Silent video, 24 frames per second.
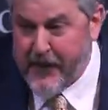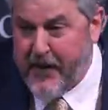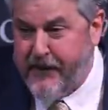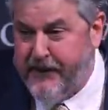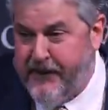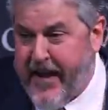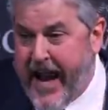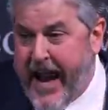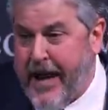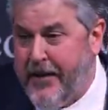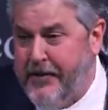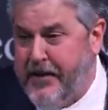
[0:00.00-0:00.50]
on the
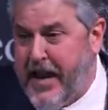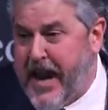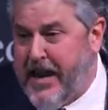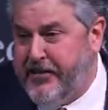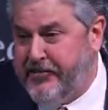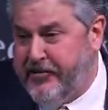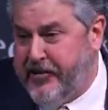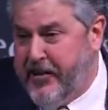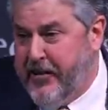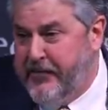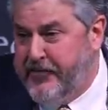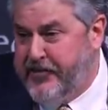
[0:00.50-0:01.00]

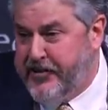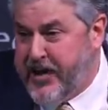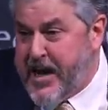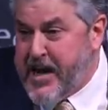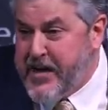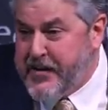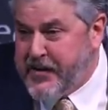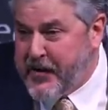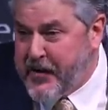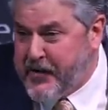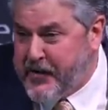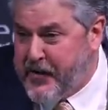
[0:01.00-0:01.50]
foundation of
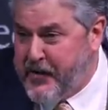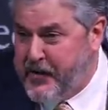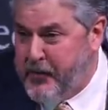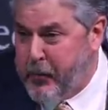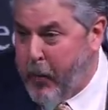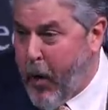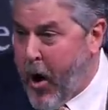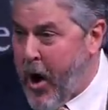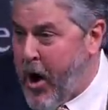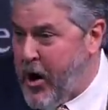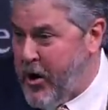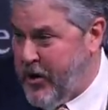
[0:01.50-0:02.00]
Jesus'
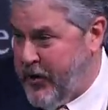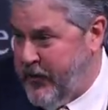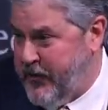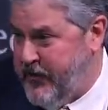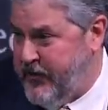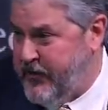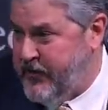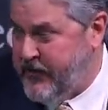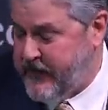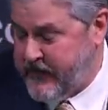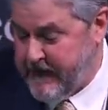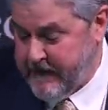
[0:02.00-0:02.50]

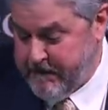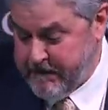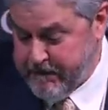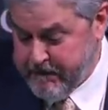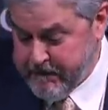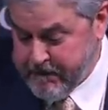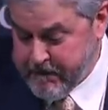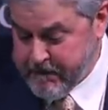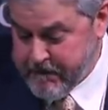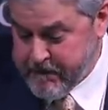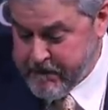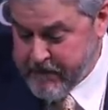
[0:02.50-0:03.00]
words.
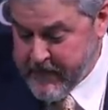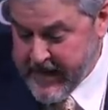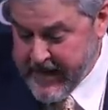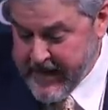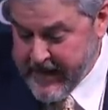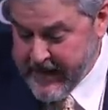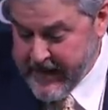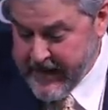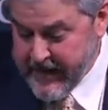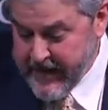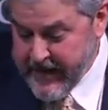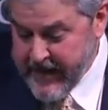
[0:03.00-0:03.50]

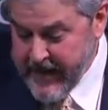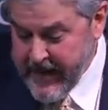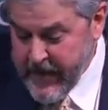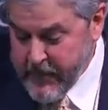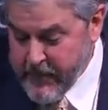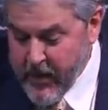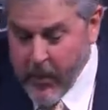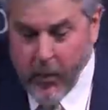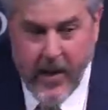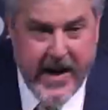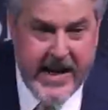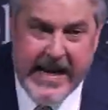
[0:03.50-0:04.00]

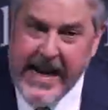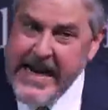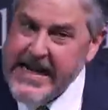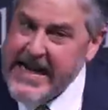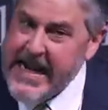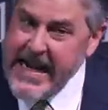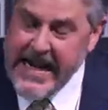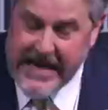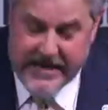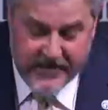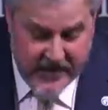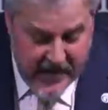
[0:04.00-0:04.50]
But we need
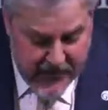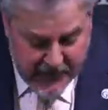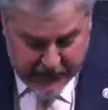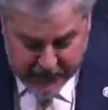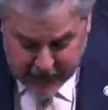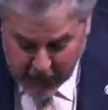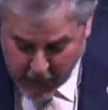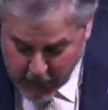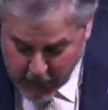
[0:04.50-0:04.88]
to end this